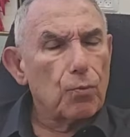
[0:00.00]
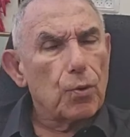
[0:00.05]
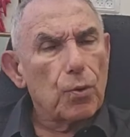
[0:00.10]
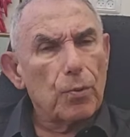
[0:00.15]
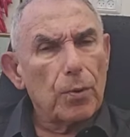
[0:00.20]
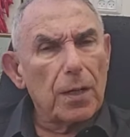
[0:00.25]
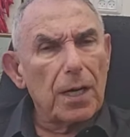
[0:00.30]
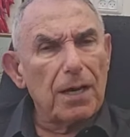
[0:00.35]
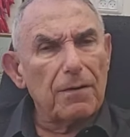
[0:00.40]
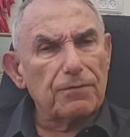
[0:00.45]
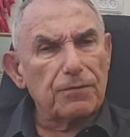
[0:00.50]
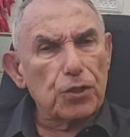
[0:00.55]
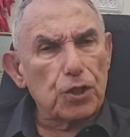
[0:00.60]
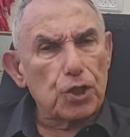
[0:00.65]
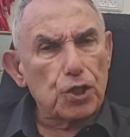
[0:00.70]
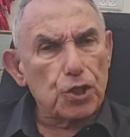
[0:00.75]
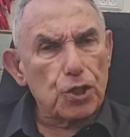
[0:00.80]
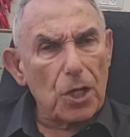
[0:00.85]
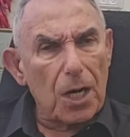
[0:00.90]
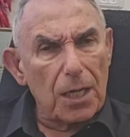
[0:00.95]
We will have
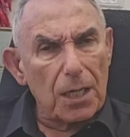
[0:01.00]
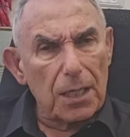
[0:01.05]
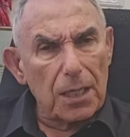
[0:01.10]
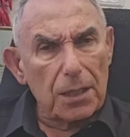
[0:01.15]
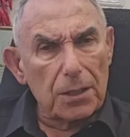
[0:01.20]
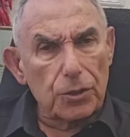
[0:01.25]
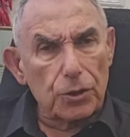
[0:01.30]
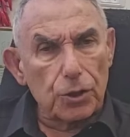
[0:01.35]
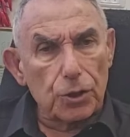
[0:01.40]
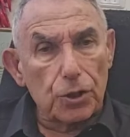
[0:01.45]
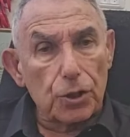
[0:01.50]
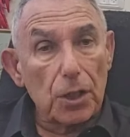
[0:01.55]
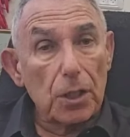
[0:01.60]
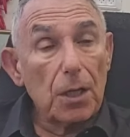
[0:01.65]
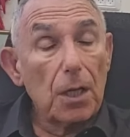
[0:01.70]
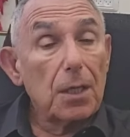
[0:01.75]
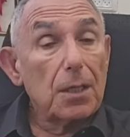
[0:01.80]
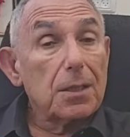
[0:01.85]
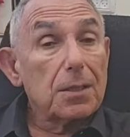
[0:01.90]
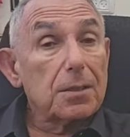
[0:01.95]
challenge
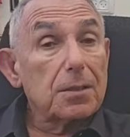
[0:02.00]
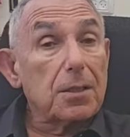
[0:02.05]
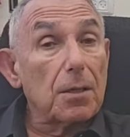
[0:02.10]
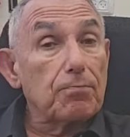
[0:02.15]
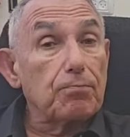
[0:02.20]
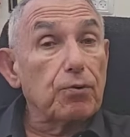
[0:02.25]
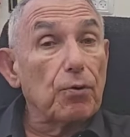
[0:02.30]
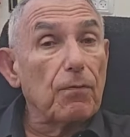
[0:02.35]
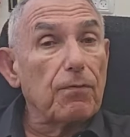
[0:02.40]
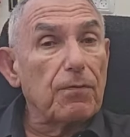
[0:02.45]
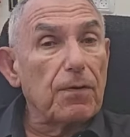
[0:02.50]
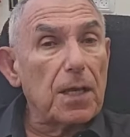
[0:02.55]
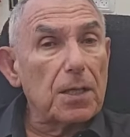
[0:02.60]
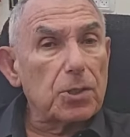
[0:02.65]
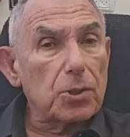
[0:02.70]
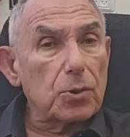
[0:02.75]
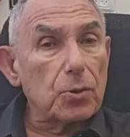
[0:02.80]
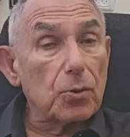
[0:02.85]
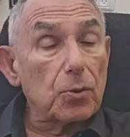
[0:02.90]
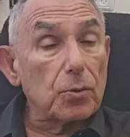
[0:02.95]
the
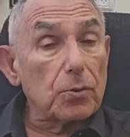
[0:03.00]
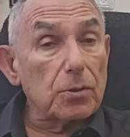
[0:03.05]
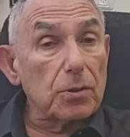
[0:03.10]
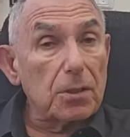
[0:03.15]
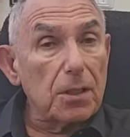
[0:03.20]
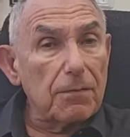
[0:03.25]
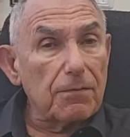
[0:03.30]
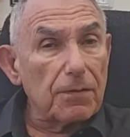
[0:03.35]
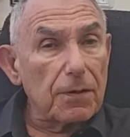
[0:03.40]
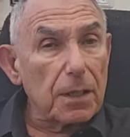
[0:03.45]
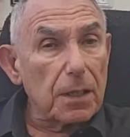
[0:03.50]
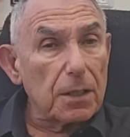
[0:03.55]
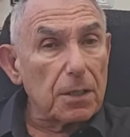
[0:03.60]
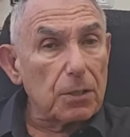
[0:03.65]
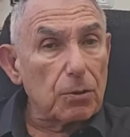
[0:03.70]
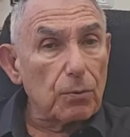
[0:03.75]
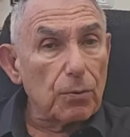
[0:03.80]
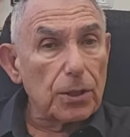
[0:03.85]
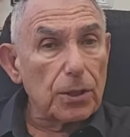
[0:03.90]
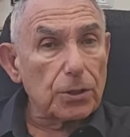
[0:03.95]
professor,
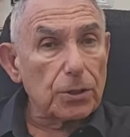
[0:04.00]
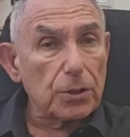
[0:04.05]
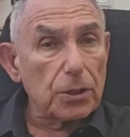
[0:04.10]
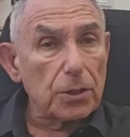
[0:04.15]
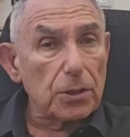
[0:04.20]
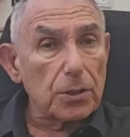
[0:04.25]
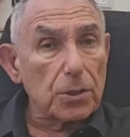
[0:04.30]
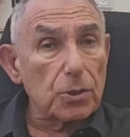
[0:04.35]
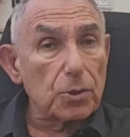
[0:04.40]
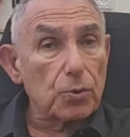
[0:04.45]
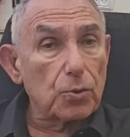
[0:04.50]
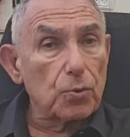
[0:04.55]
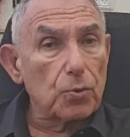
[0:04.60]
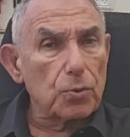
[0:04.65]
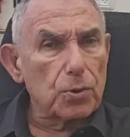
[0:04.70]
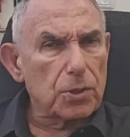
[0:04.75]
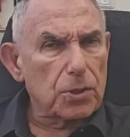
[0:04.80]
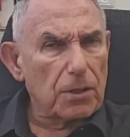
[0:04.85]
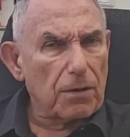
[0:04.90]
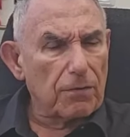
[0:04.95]
difficult questions to
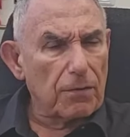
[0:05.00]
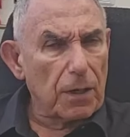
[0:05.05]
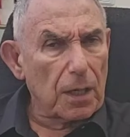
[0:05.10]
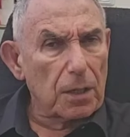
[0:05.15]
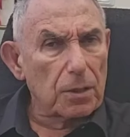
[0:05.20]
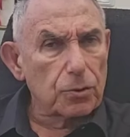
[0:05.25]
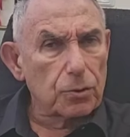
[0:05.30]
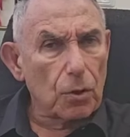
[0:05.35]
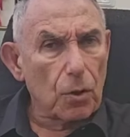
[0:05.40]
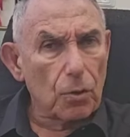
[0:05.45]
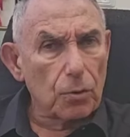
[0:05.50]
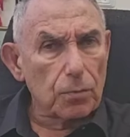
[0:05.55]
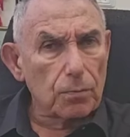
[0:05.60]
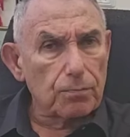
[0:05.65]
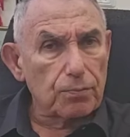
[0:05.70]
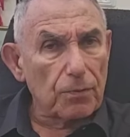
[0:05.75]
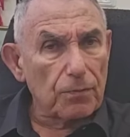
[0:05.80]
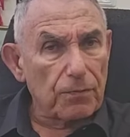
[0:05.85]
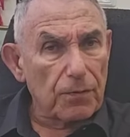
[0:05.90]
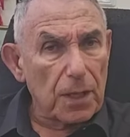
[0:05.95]
several known
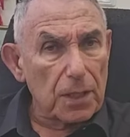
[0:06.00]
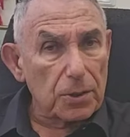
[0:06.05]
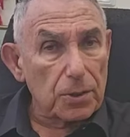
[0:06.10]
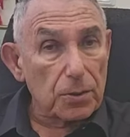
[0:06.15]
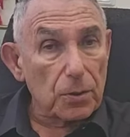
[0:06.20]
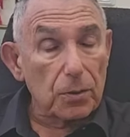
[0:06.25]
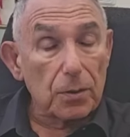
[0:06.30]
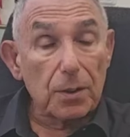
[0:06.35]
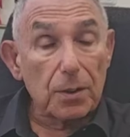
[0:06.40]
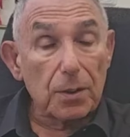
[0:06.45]
professors.